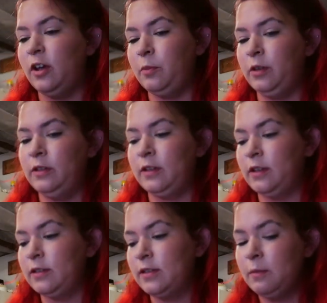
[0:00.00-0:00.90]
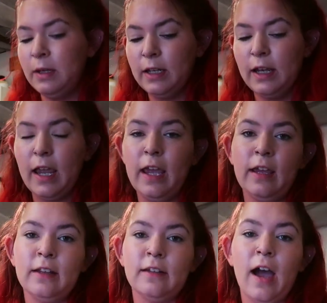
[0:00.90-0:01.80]
pleasing to me
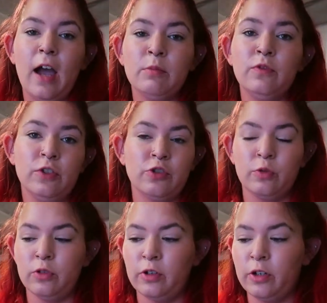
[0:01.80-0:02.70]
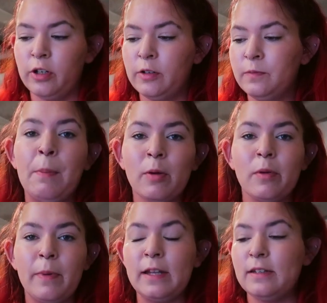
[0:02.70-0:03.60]
and I'm a visual learner. The purple
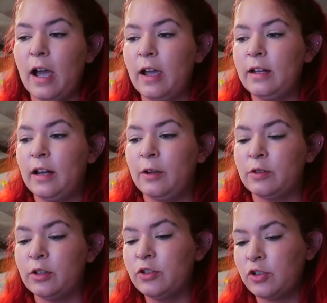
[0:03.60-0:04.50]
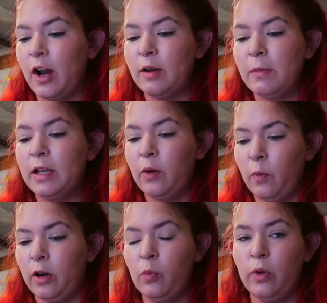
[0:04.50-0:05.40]
pen died and I was going to try and make it
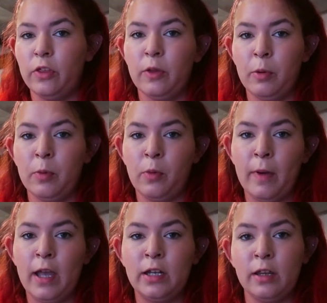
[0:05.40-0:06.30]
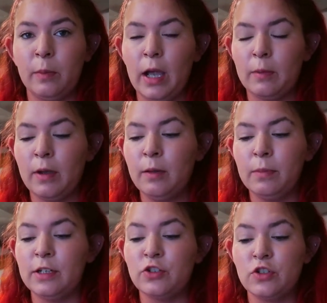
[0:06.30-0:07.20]
work with the purple pen and the black pen, but
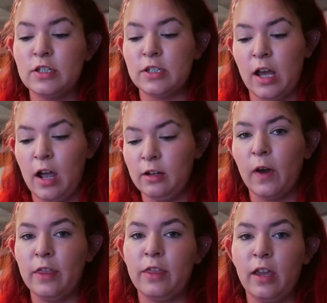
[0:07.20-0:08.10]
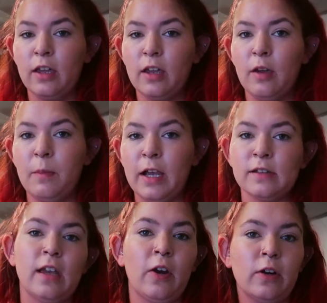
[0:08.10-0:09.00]
it's just not. I think because
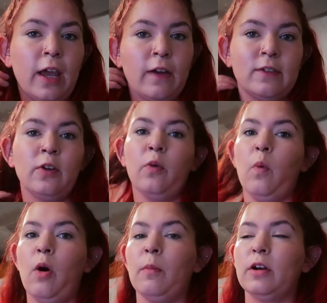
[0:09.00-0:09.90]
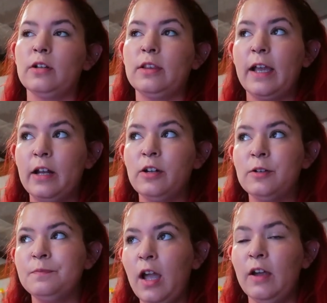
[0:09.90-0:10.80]
I already have to go to Walmart later,
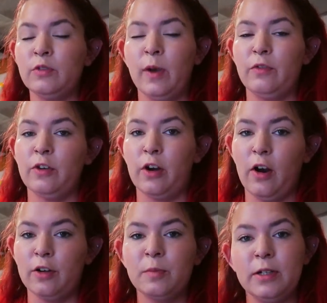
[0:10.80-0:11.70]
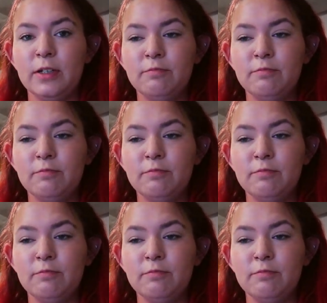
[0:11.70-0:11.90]
I have to wait for a car to be